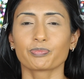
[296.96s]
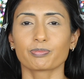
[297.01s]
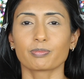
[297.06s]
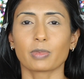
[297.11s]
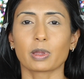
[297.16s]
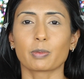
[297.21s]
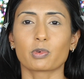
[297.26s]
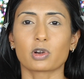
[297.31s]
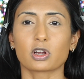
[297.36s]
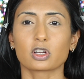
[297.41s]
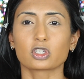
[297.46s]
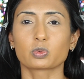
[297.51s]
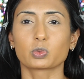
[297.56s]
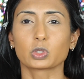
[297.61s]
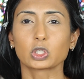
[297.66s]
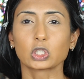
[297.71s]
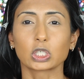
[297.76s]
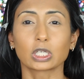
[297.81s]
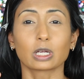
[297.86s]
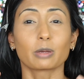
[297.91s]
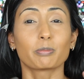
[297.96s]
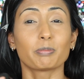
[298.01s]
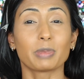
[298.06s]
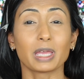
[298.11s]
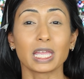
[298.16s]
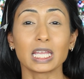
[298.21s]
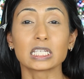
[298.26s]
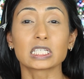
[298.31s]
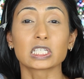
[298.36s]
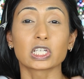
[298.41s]
my brows would look
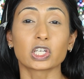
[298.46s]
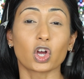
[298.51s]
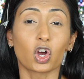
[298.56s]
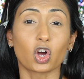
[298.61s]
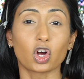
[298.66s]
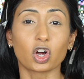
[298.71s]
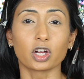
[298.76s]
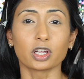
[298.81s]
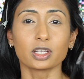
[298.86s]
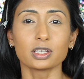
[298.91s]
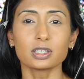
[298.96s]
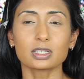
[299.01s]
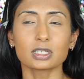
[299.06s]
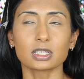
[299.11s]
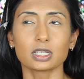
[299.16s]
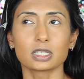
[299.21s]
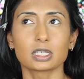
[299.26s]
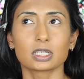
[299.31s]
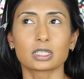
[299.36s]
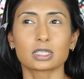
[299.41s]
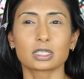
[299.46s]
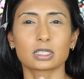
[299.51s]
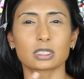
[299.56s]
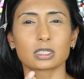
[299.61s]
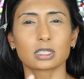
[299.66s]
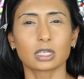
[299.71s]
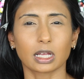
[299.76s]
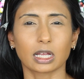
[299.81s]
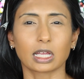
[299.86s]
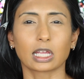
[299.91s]
painted on, since it's
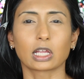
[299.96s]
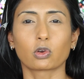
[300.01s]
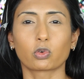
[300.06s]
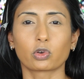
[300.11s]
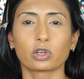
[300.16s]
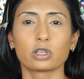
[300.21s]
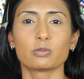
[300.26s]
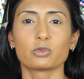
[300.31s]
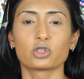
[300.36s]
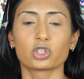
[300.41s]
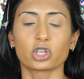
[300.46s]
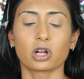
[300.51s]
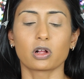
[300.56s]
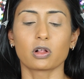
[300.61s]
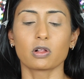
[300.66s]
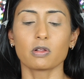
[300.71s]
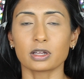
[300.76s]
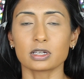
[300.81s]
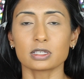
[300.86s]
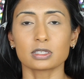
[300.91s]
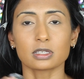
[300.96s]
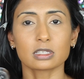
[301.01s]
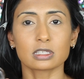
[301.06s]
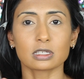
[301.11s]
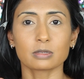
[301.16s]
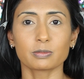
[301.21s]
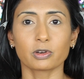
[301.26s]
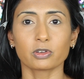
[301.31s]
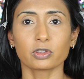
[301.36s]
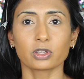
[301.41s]
like a cream gel. Anastasia
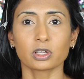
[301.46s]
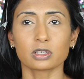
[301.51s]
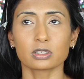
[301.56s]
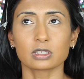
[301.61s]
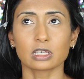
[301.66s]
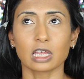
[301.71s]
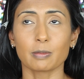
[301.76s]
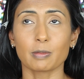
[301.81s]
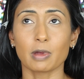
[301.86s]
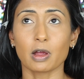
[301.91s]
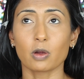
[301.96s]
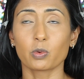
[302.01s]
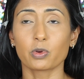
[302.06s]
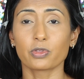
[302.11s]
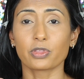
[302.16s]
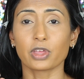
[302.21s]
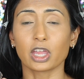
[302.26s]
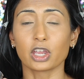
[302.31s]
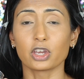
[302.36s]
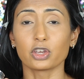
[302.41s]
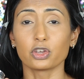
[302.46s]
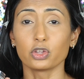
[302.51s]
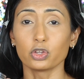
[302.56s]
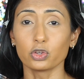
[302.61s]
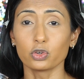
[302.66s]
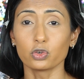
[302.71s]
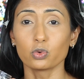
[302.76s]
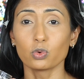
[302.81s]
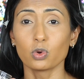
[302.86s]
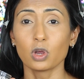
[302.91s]
Beverly Hills came out with a
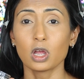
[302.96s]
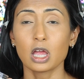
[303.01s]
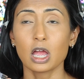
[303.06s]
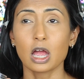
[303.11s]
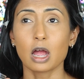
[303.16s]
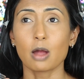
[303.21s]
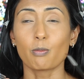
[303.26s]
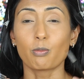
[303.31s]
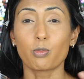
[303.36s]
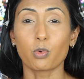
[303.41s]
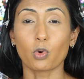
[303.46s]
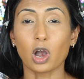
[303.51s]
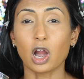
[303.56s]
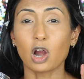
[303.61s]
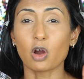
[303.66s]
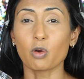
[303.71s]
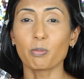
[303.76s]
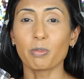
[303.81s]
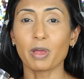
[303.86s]
new brow